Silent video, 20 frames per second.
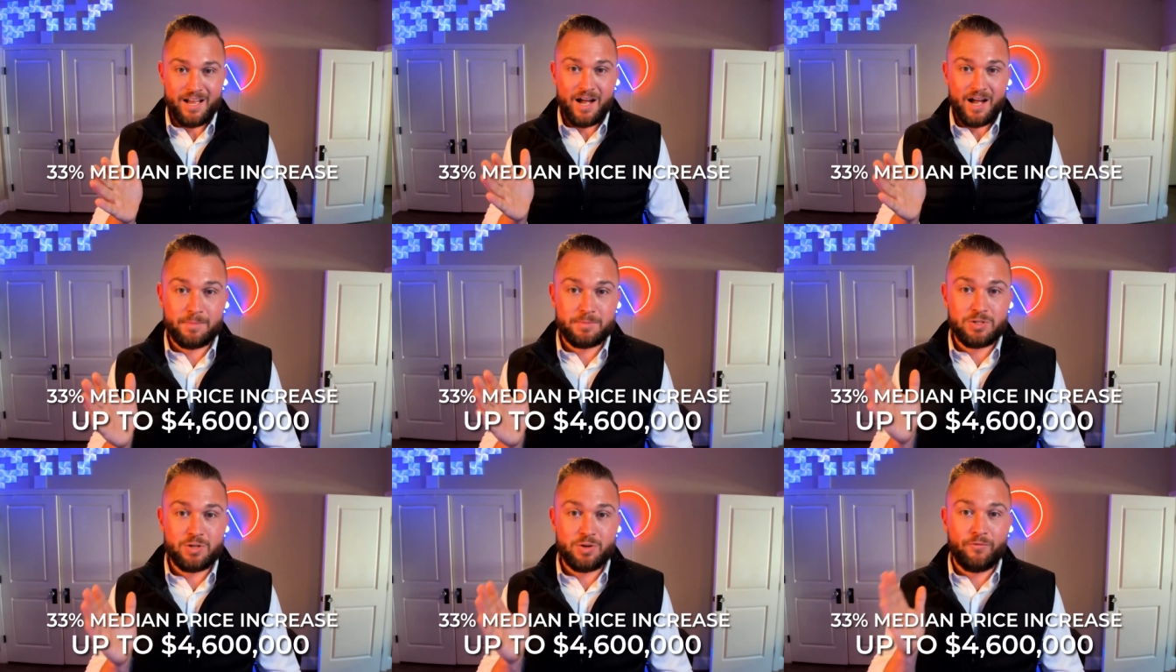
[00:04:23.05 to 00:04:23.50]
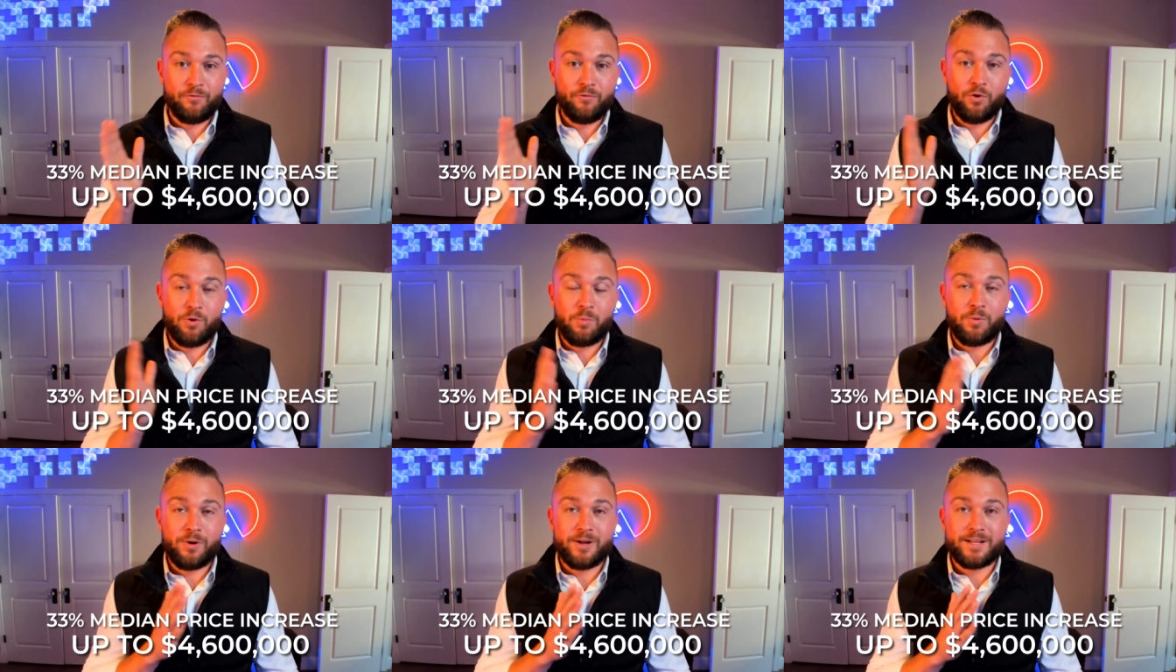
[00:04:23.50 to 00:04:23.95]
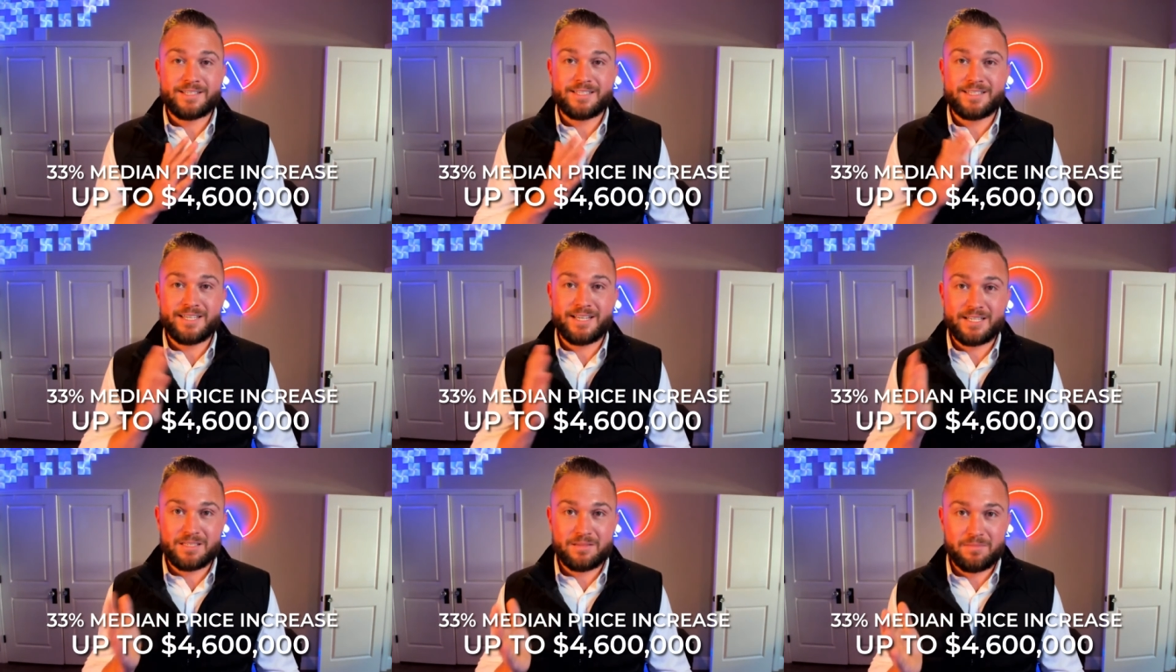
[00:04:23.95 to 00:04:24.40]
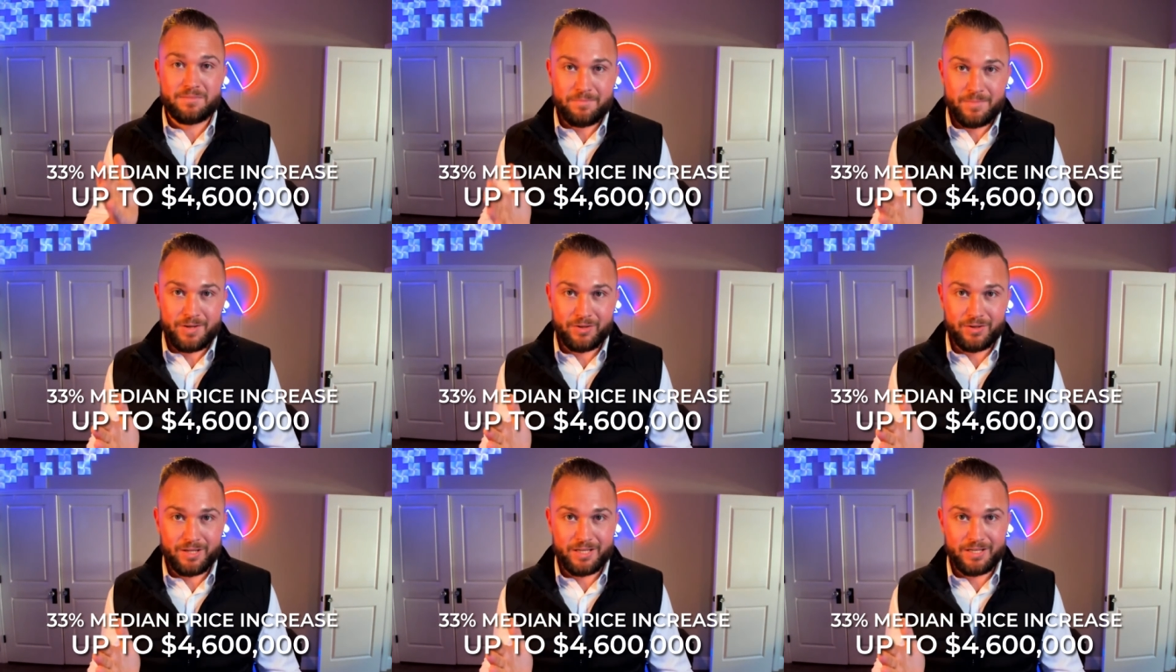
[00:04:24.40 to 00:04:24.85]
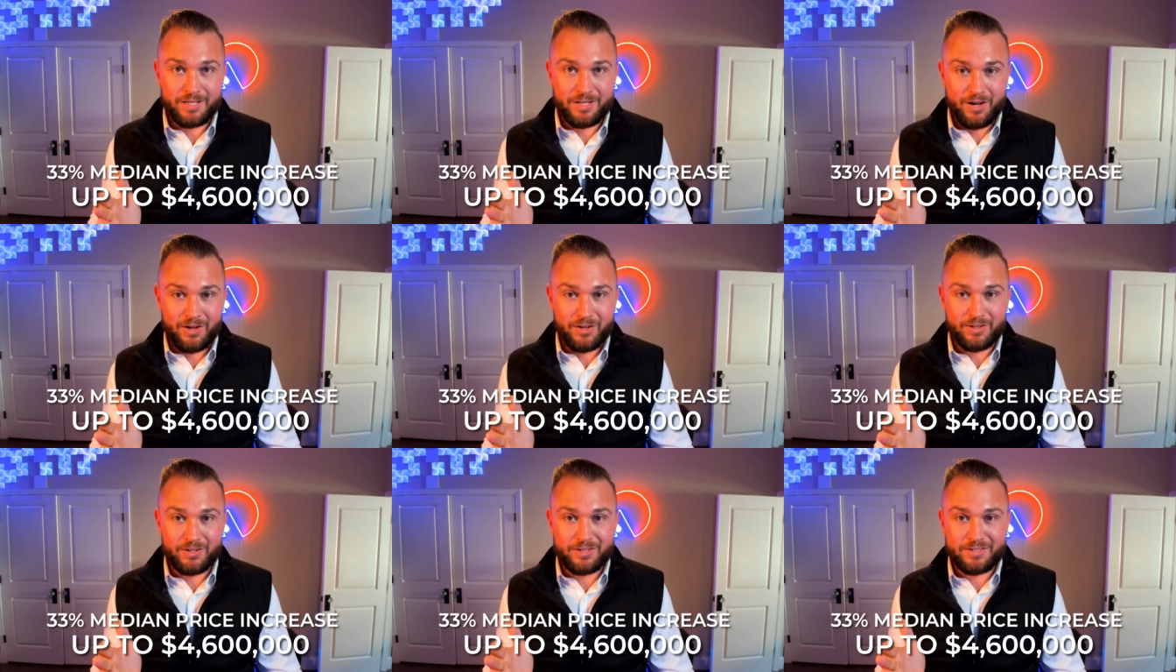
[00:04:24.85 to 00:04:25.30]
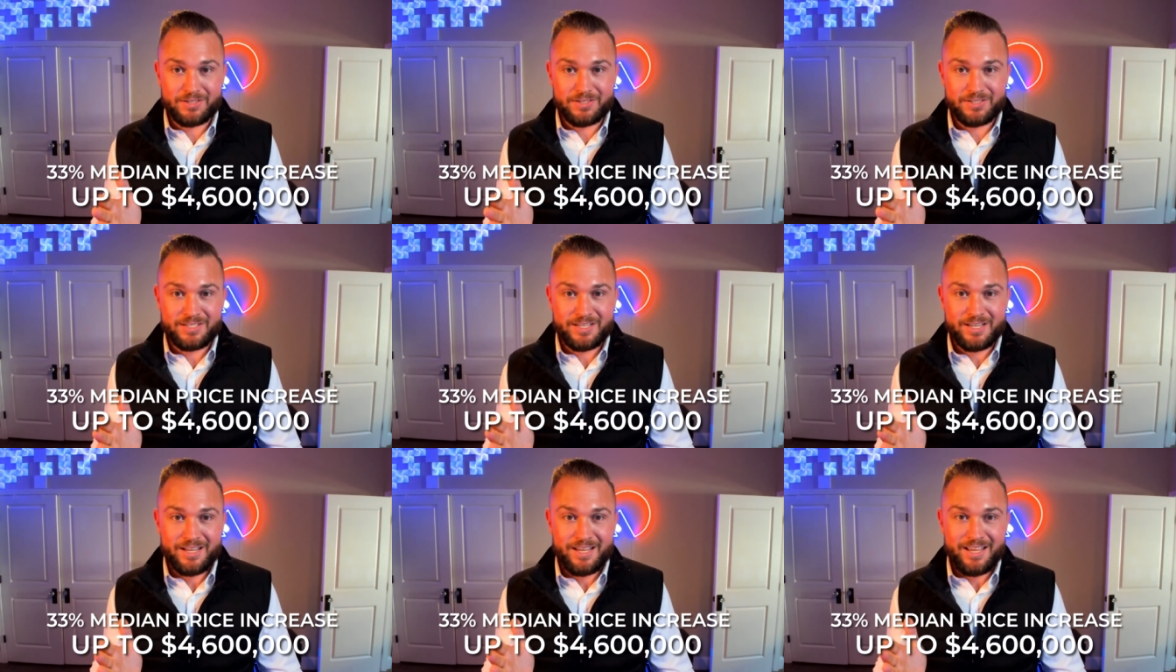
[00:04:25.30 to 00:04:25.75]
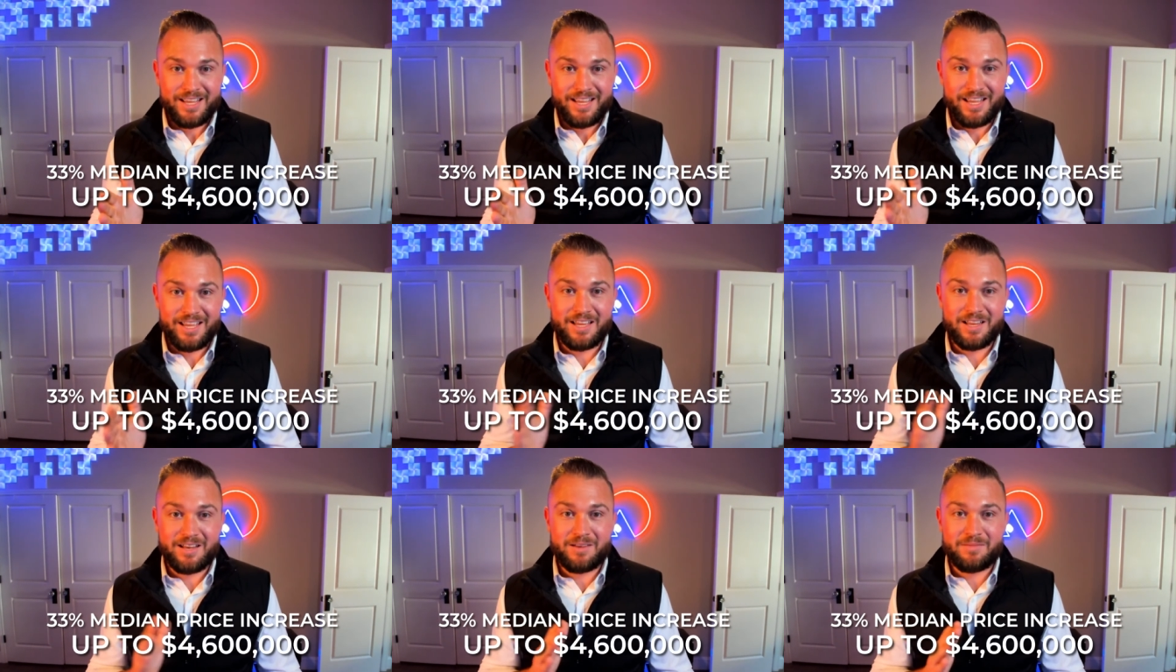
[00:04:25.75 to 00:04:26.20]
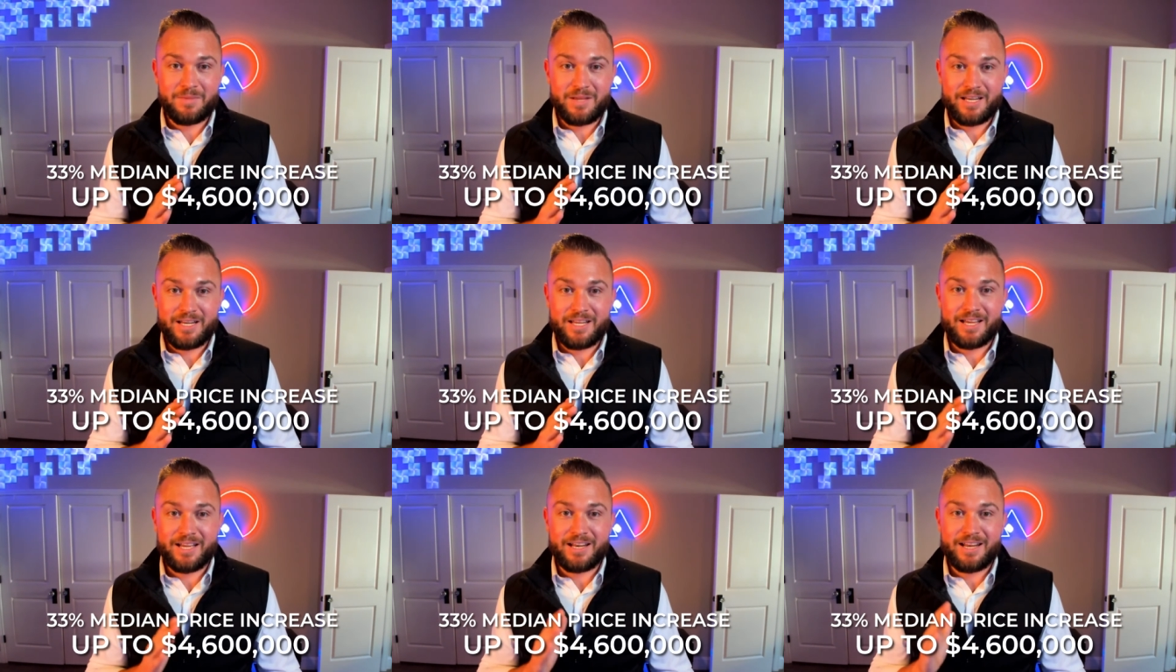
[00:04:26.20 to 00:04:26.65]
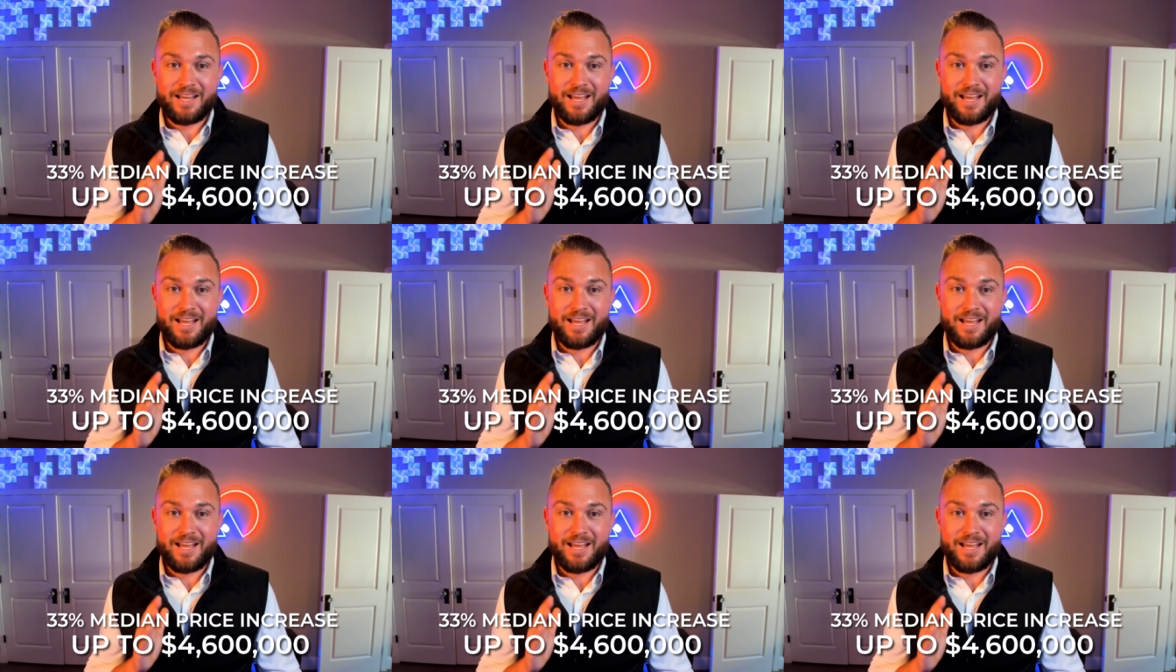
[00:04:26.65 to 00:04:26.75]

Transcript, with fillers: up to four point six million dollars in median